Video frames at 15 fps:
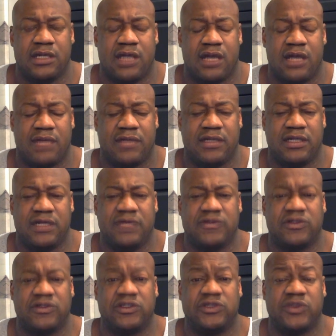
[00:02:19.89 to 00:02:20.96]
I mean, he
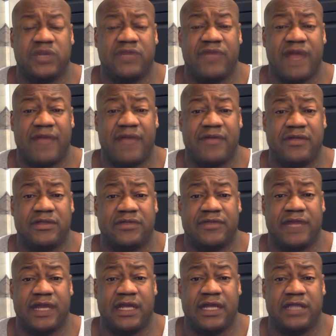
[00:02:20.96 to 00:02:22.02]
was only 25 years of
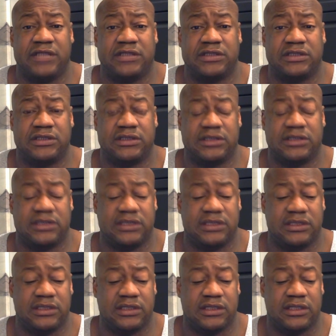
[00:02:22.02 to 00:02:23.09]
age. The